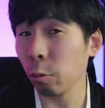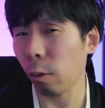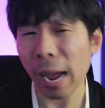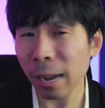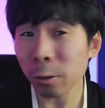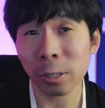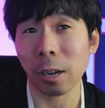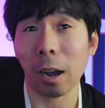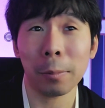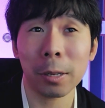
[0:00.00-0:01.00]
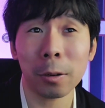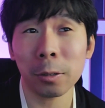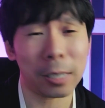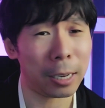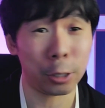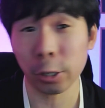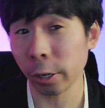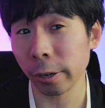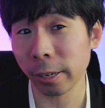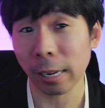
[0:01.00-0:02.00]
while Domino's
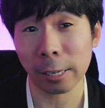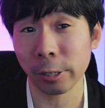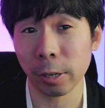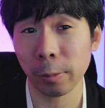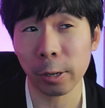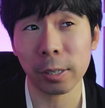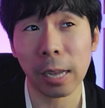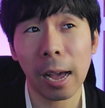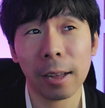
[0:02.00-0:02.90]
assured customers